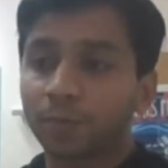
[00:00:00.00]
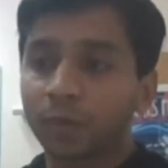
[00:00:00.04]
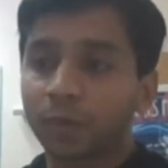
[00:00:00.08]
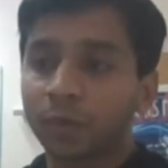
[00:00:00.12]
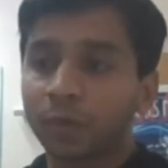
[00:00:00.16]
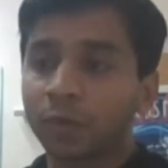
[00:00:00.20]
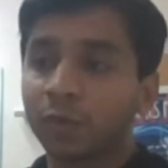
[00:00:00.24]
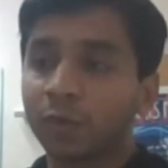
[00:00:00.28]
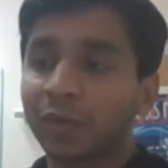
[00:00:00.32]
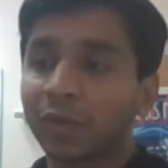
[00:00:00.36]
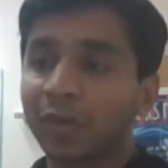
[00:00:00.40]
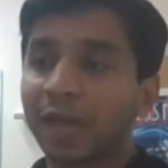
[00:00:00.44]

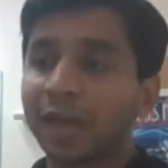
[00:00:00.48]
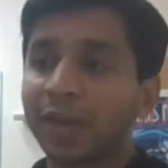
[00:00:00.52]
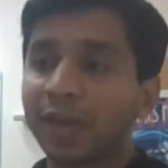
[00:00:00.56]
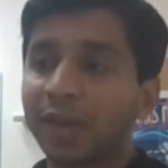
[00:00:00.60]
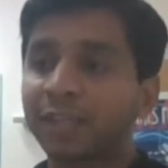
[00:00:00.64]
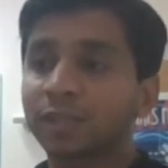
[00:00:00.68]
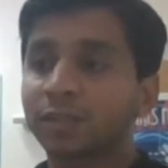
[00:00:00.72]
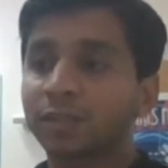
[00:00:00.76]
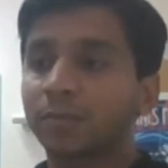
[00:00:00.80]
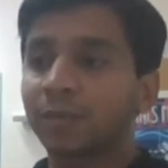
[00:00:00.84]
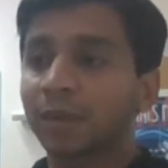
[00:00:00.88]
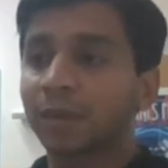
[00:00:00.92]
you can
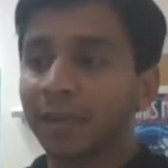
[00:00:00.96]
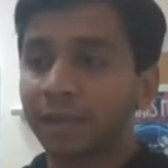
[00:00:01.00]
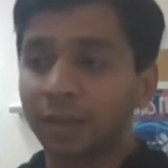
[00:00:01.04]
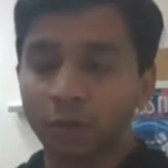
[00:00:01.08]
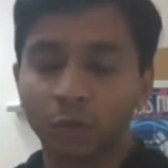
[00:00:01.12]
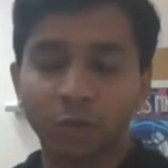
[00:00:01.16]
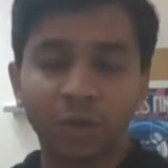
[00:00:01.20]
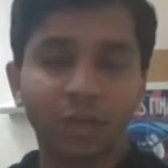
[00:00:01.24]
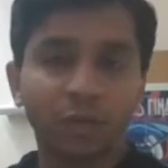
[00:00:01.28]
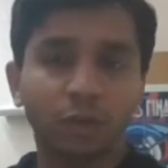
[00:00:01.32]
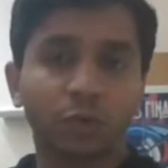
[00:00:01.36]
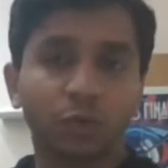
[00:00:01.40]
ex- like
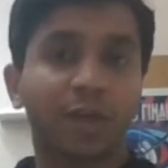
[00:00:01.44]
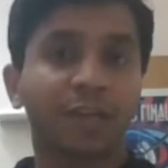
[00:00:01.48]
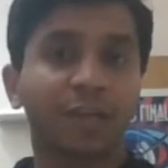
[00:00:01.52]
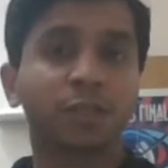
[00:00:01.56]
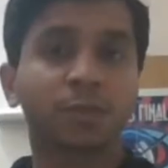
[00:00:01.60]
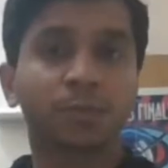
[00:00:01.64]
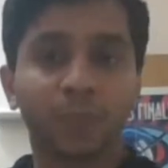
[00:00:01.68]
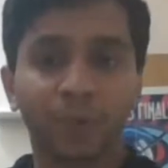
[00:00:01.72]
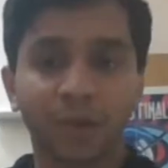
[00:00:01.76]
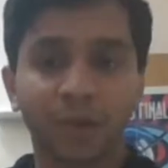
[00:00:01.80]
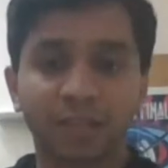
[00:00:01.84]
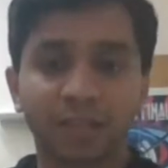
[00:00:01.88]
you need to
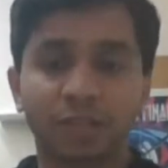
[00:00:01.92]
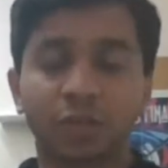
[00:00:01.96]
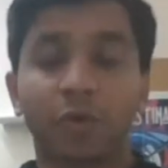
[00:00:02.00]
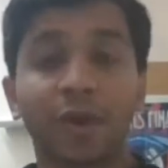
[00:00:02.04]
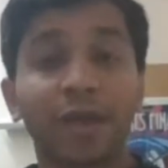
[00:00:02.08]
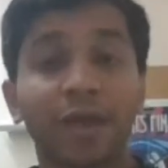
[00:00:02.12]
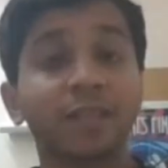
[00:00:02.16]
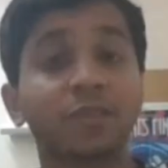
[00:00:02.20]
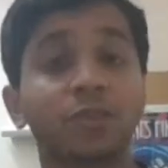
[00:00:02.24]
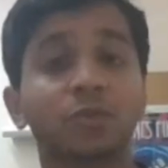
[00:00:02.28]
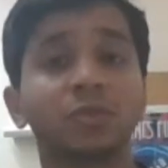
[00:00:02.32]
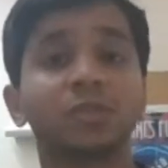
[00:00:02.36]
express your
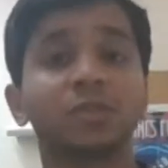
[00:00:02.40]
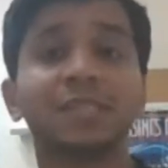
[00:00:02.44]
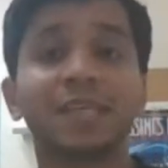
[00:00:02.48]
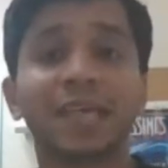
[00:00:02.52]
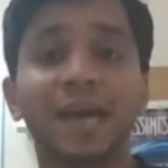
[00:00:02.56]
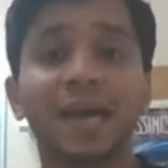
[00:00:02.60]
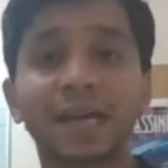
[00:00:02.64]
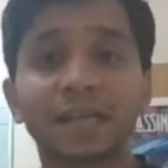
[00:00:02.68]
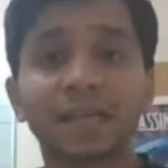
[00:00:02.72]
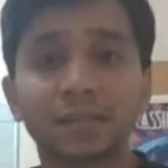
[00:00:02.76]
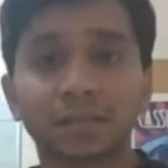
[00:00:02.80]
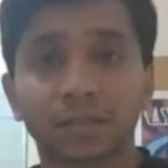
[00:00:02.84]

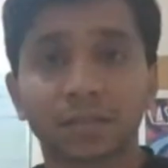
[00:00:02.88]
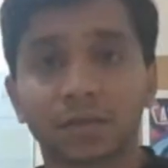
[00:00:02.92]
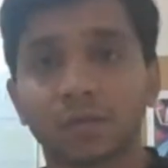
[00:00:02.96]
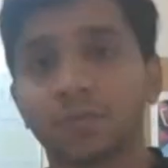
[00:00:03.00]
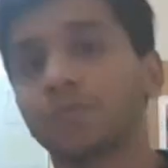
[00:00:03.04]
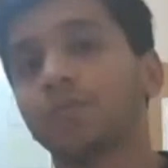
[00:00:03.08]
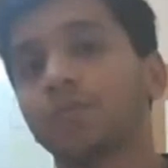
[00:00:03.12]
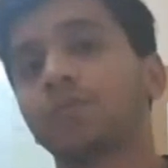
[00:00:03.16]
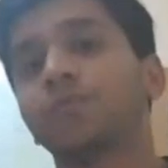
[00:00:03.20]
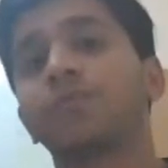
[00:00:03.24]
enthusiasm